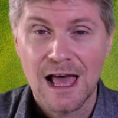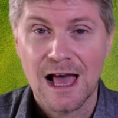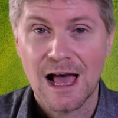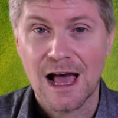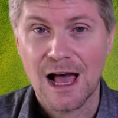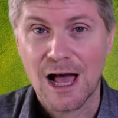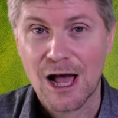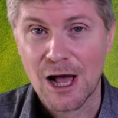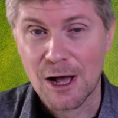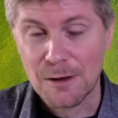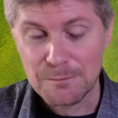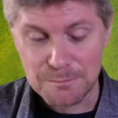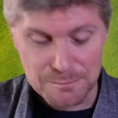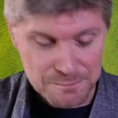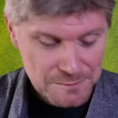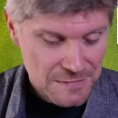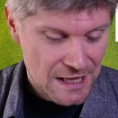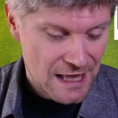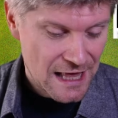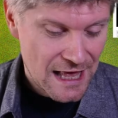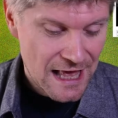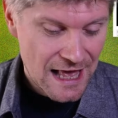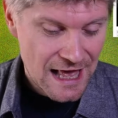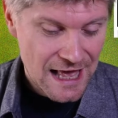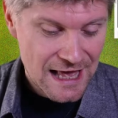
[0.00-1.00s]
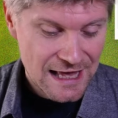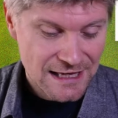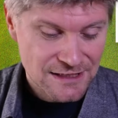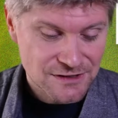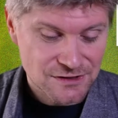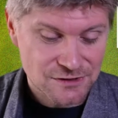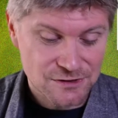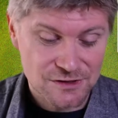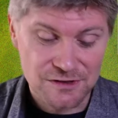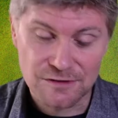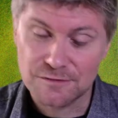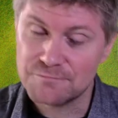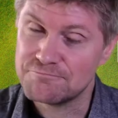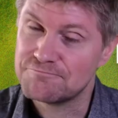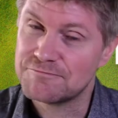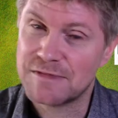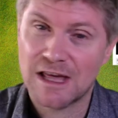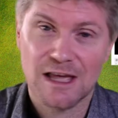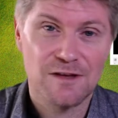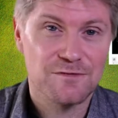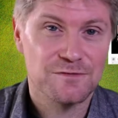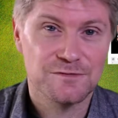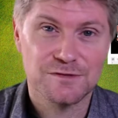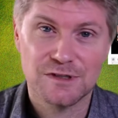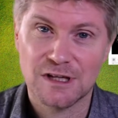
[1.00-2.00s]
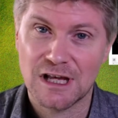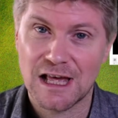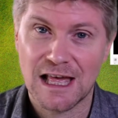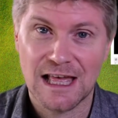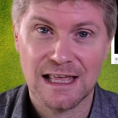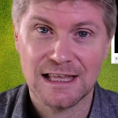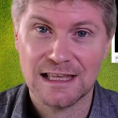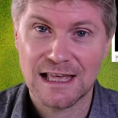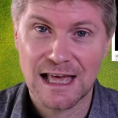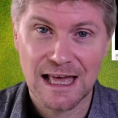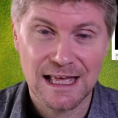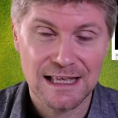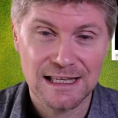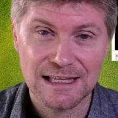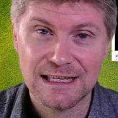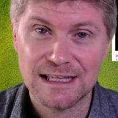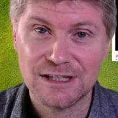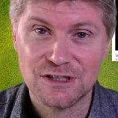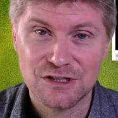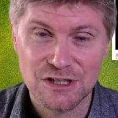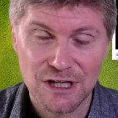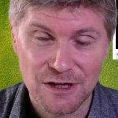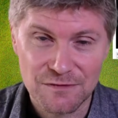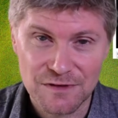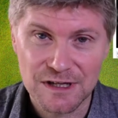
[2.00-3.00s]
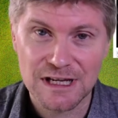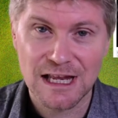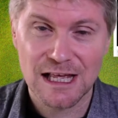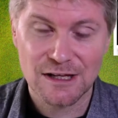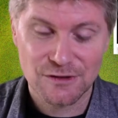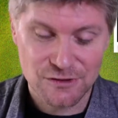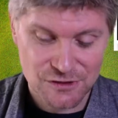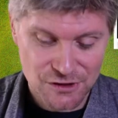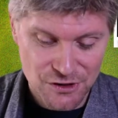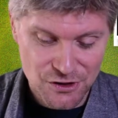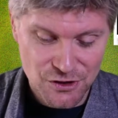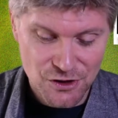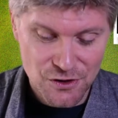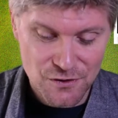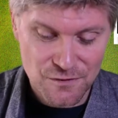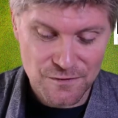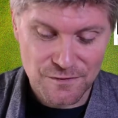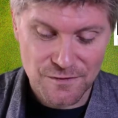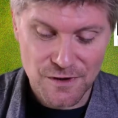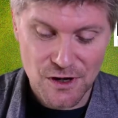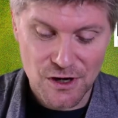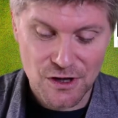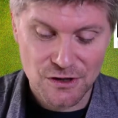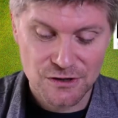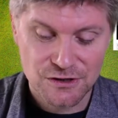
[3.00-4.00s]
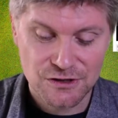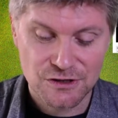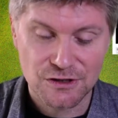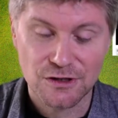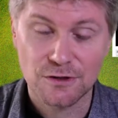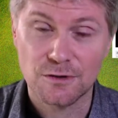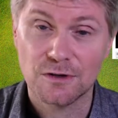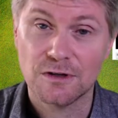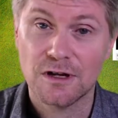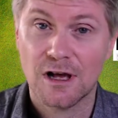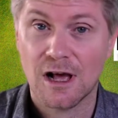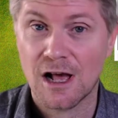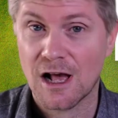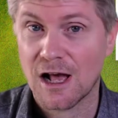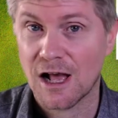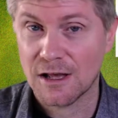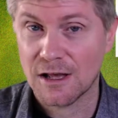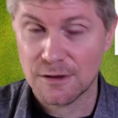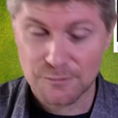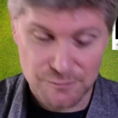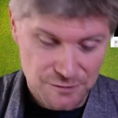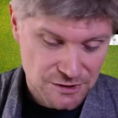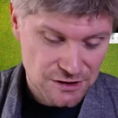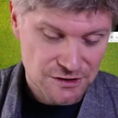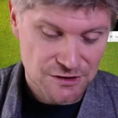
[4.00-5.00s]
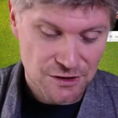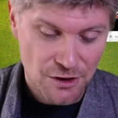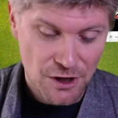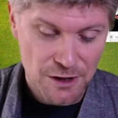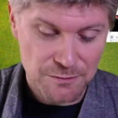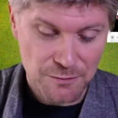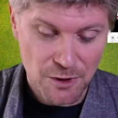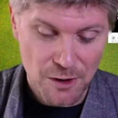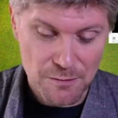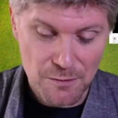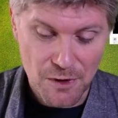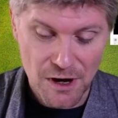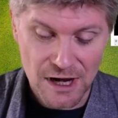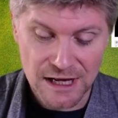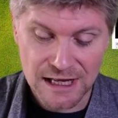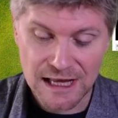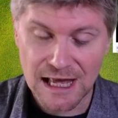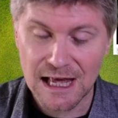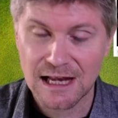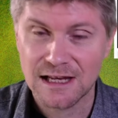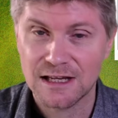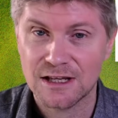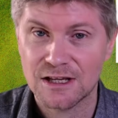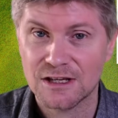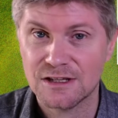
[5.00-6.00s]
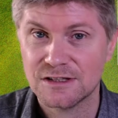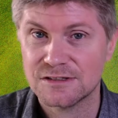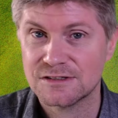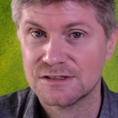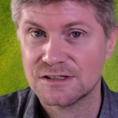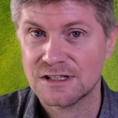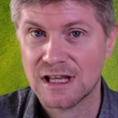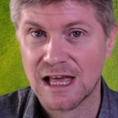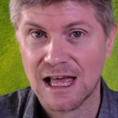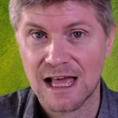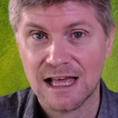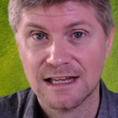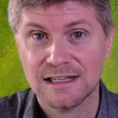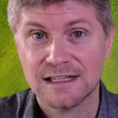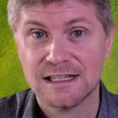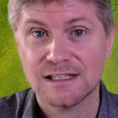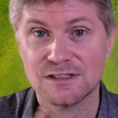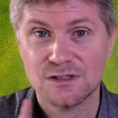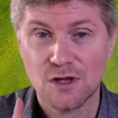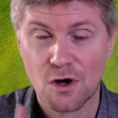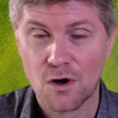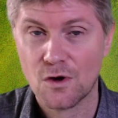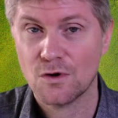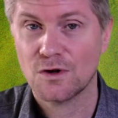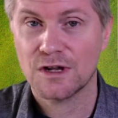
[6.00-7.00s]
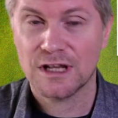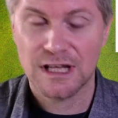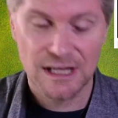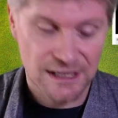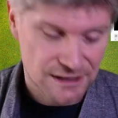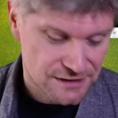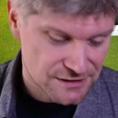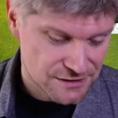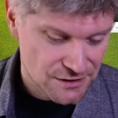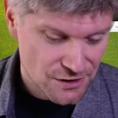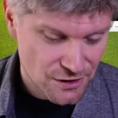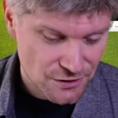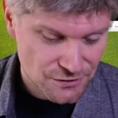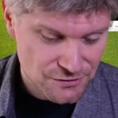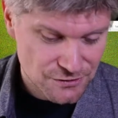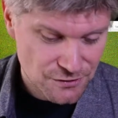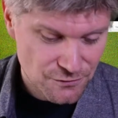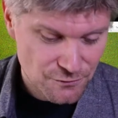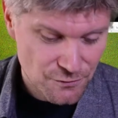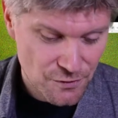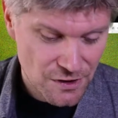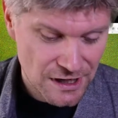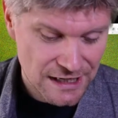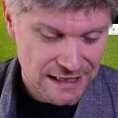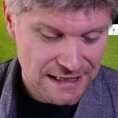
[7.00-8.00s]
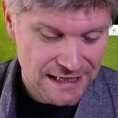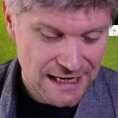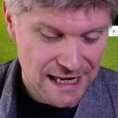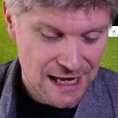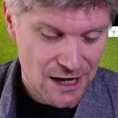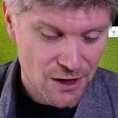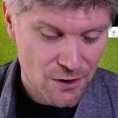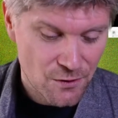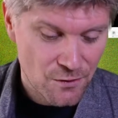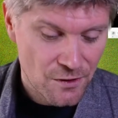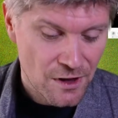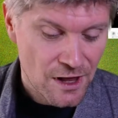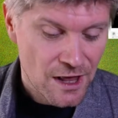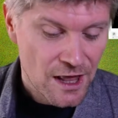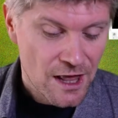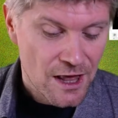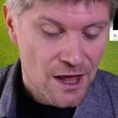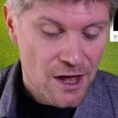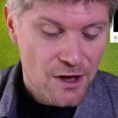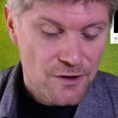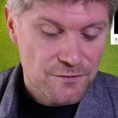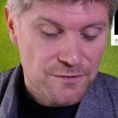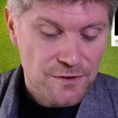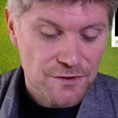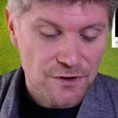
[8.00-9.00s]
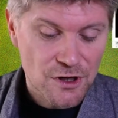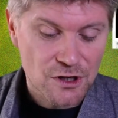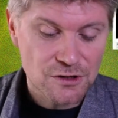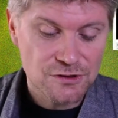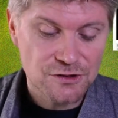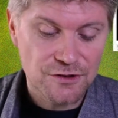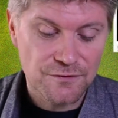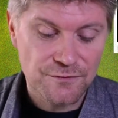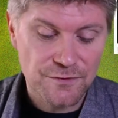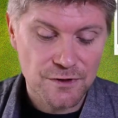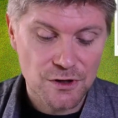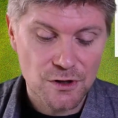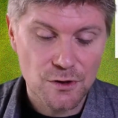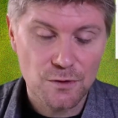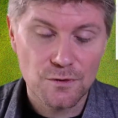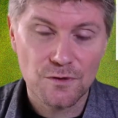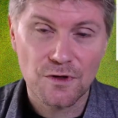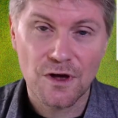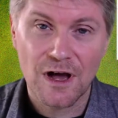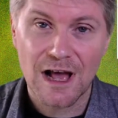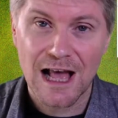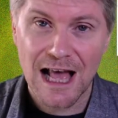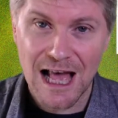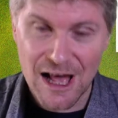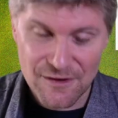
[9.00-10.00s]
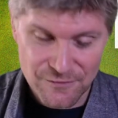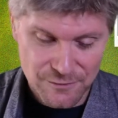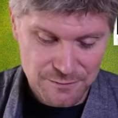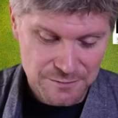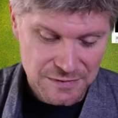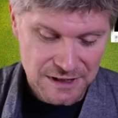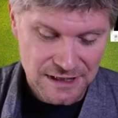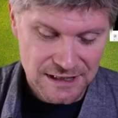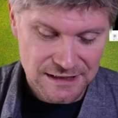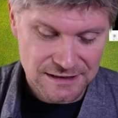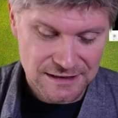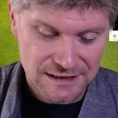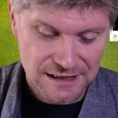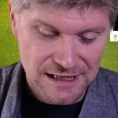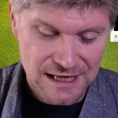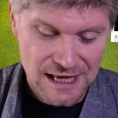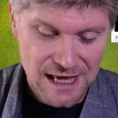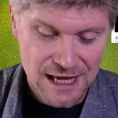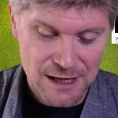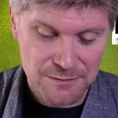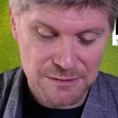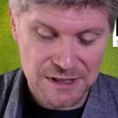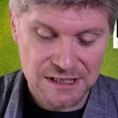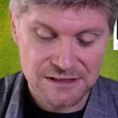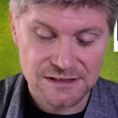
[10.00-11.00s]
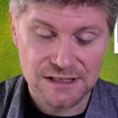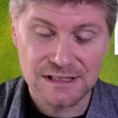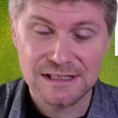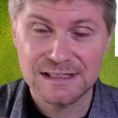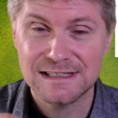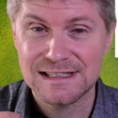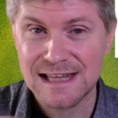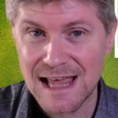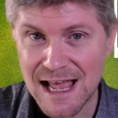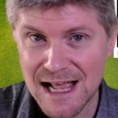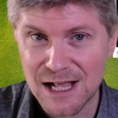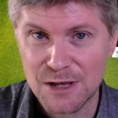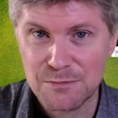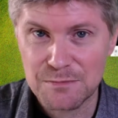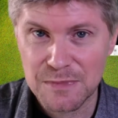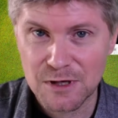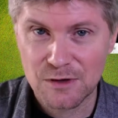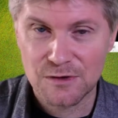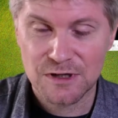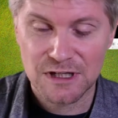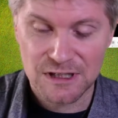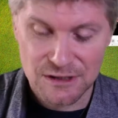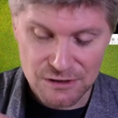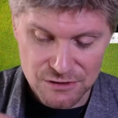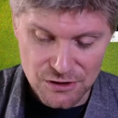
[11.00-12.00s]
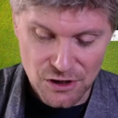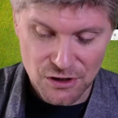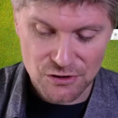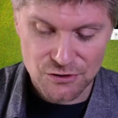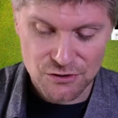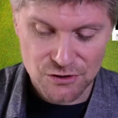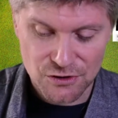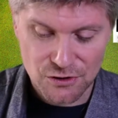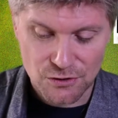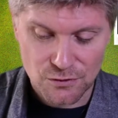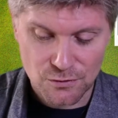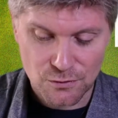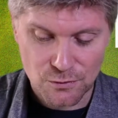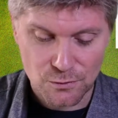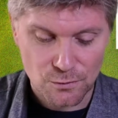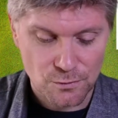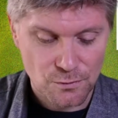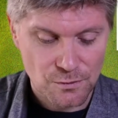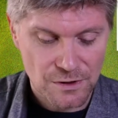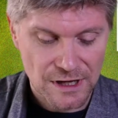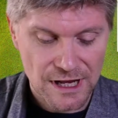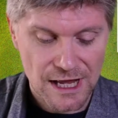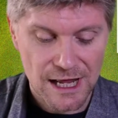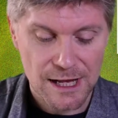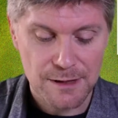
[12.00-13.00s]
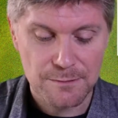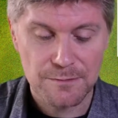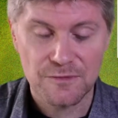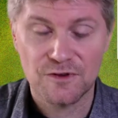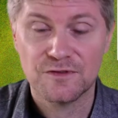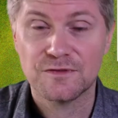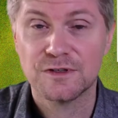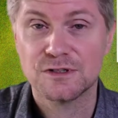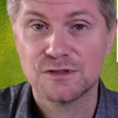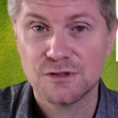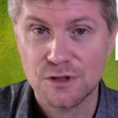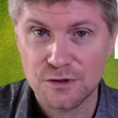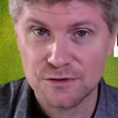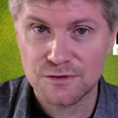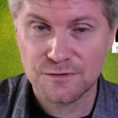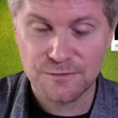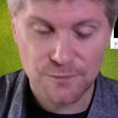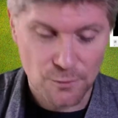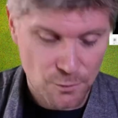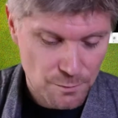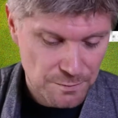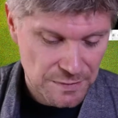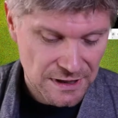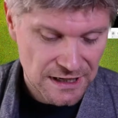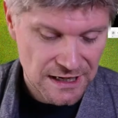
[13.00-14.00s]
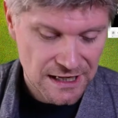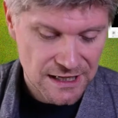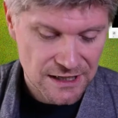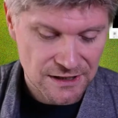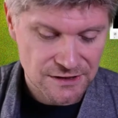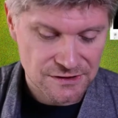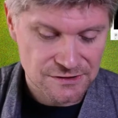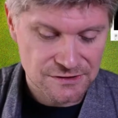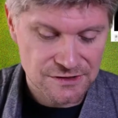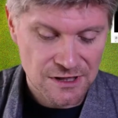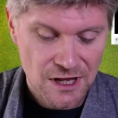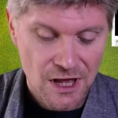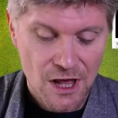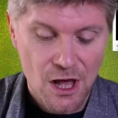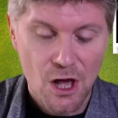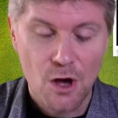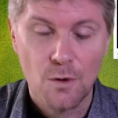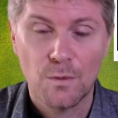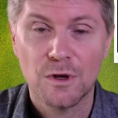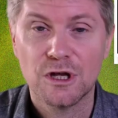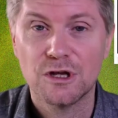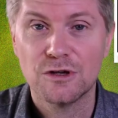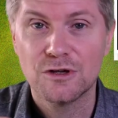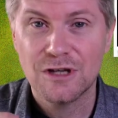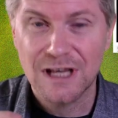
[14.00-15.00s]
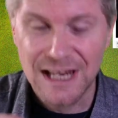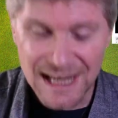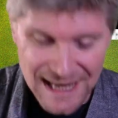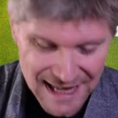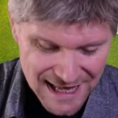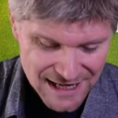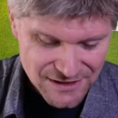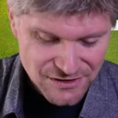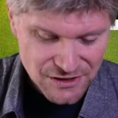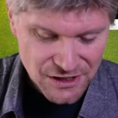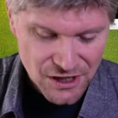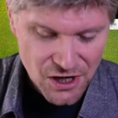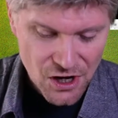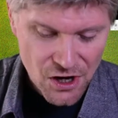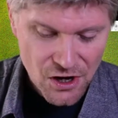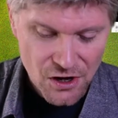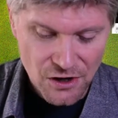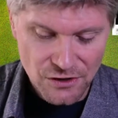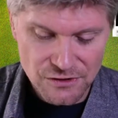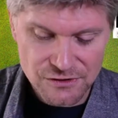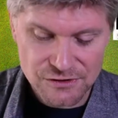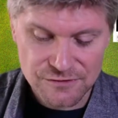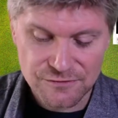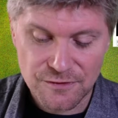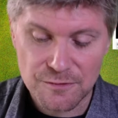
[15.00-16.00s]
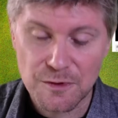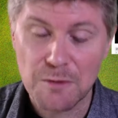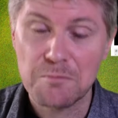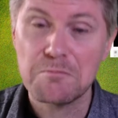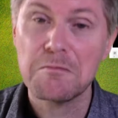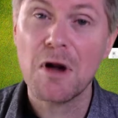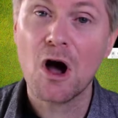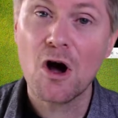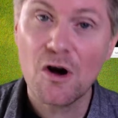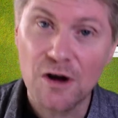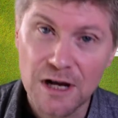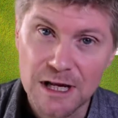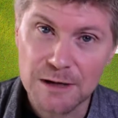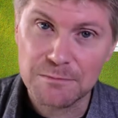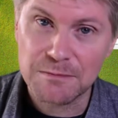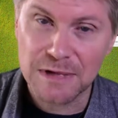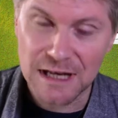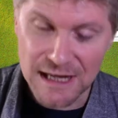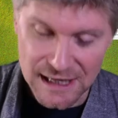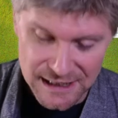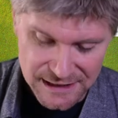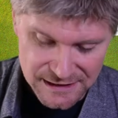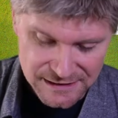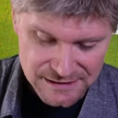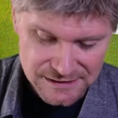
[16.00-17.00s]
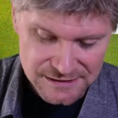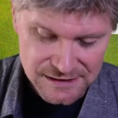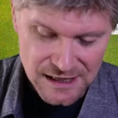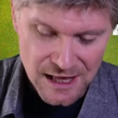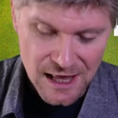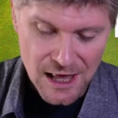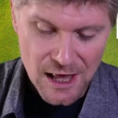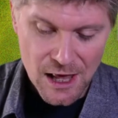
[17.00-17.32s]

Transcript: And they've AEG have announced a new version designed by Mike Elliott, and it's on Kickstarter right now. For those of you that haven't played the game, it's a deck-building dungeon crawl game for 2 to 4 players where you collect cards from the marketplace